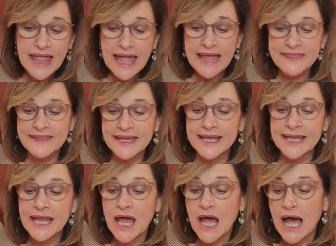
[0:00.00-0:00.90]
And then
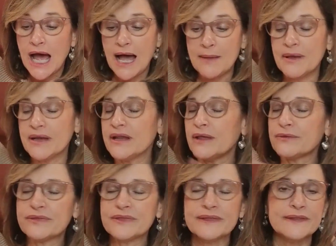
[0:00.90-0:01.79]
another
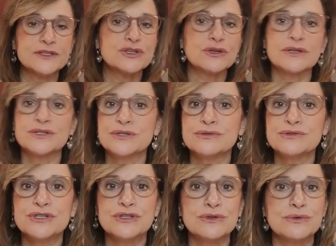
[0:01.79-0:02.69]
thing that you can do
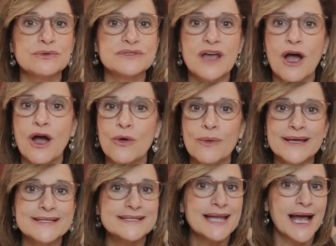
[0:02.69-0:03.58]
too is
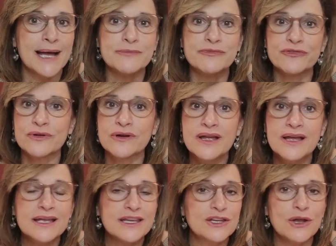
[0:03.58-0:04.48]
always time for,
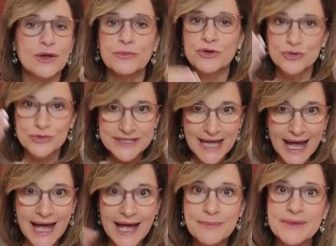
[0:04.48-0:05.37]
your
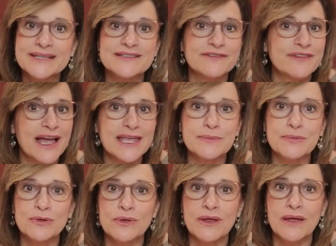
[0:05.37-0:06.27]
time is a
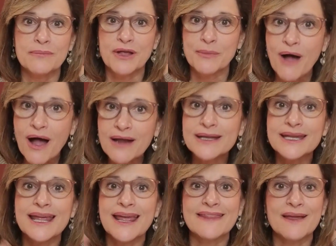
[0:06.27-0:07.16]
valuable
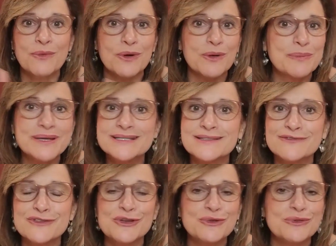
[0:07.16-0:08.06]
commodity and they want a piece of
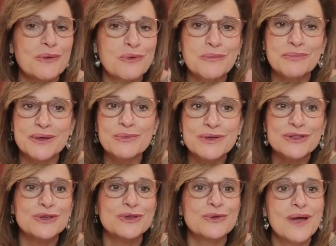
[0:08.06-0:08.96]
you. They want to be with
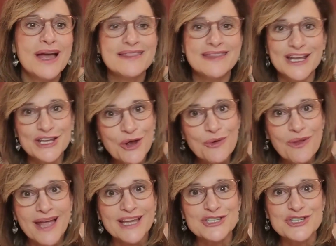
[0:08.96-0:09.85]
you. They know,
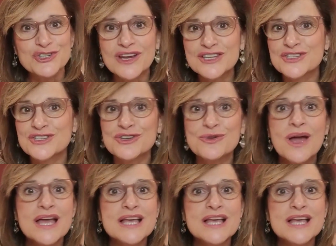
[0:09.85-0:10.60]
like, and trust you.